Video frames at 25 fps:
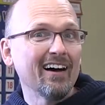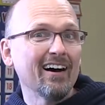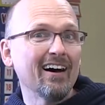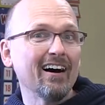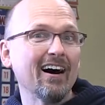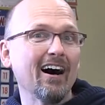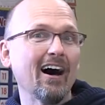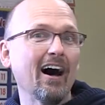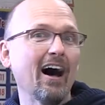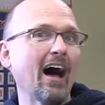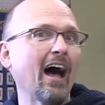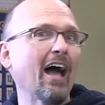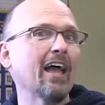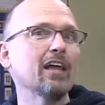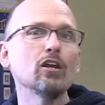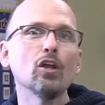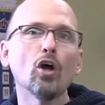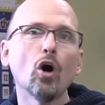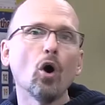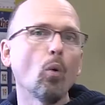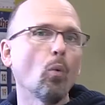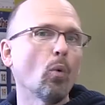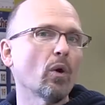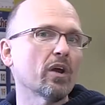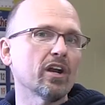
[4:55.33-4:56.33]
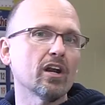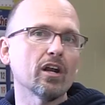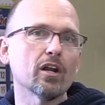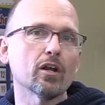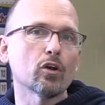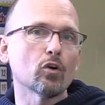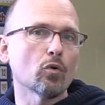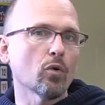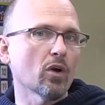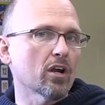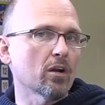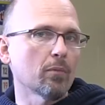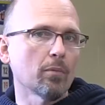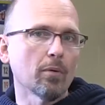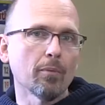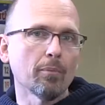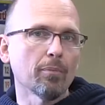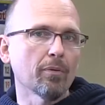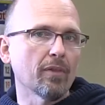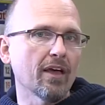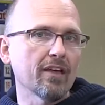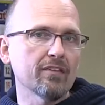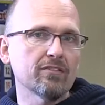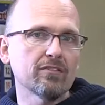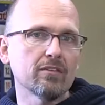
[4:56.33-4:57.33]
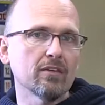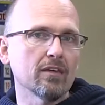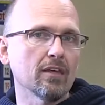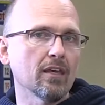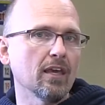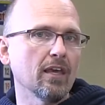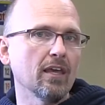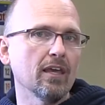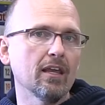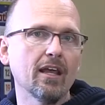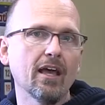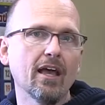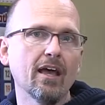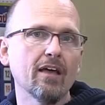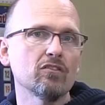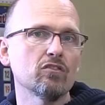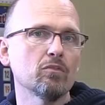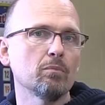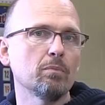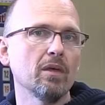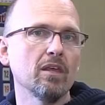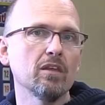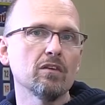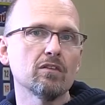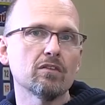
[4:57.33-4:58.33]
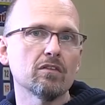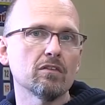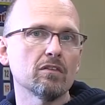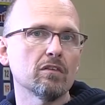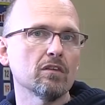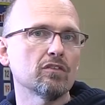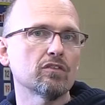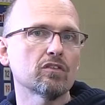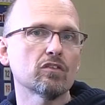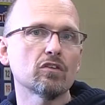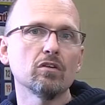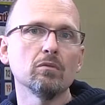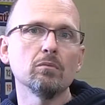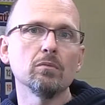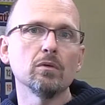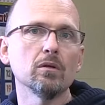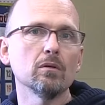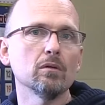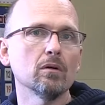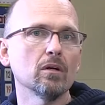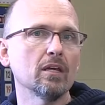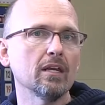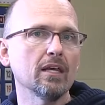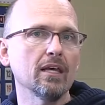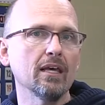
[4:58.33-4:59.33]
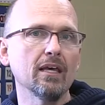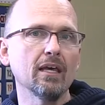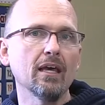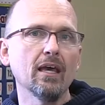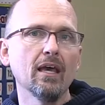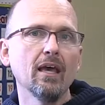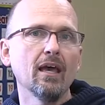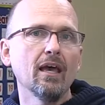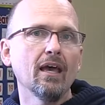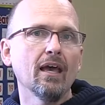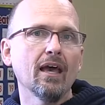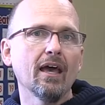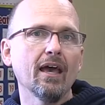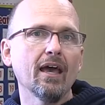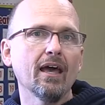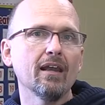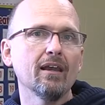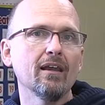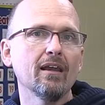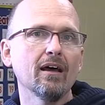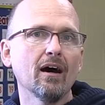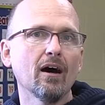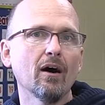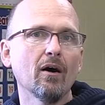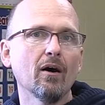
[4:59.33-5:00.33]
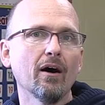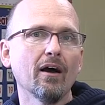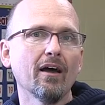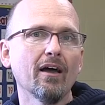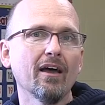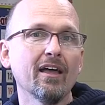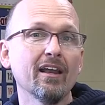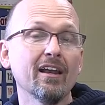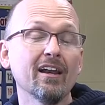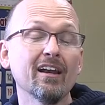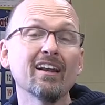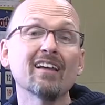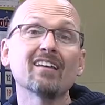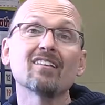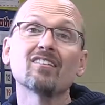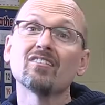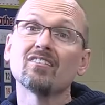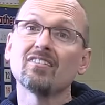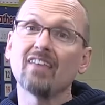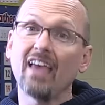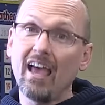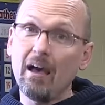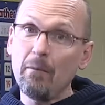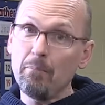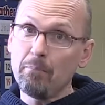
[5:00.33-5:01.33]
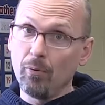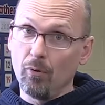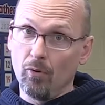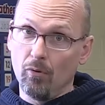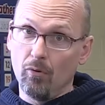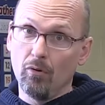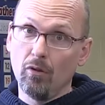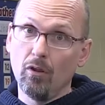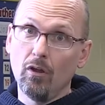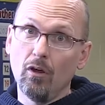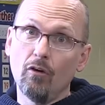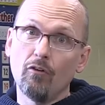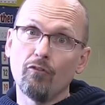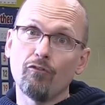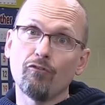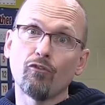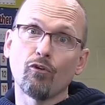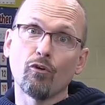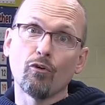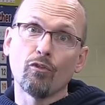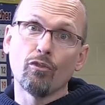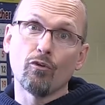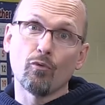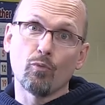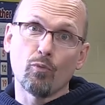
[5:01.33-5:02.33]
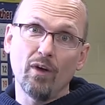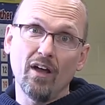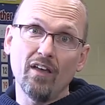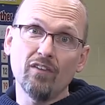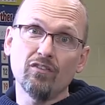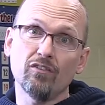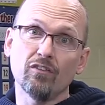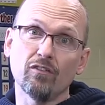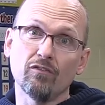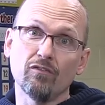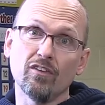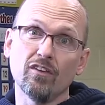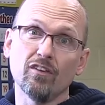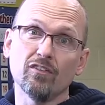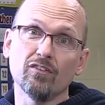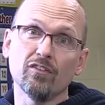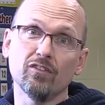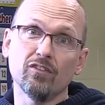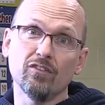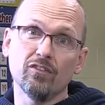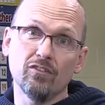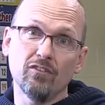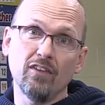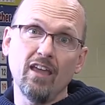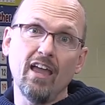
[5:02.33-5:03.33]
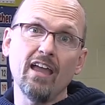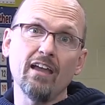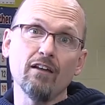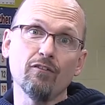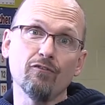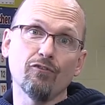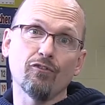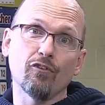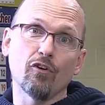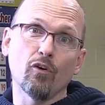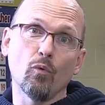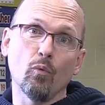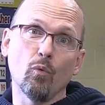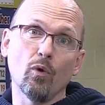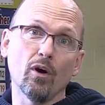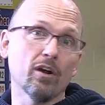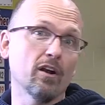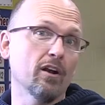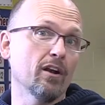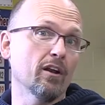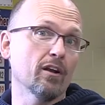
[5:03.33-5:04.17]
I know what an incredible blessing it has been to this community, and an example for the rest of this state for what an